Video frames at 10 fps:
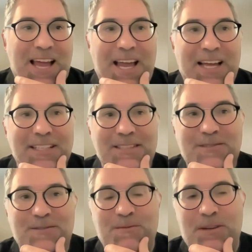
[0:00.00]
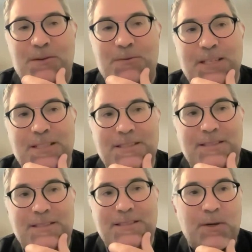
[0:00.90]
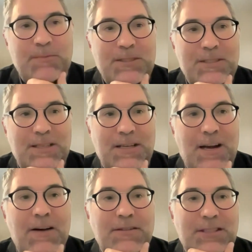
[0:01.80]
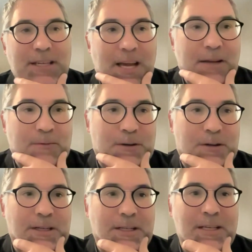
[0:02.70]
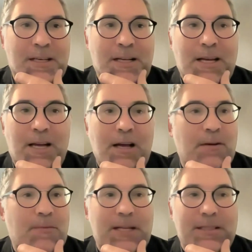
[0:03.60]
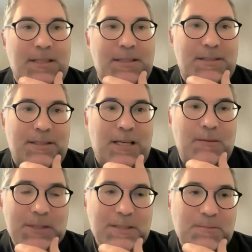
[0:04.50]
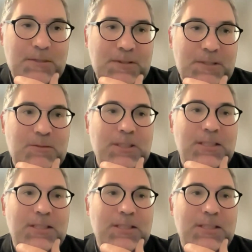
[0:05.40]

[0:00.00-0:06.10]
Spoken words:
And when you want to step up to the RDA work, that's not the same as the BibFrame work.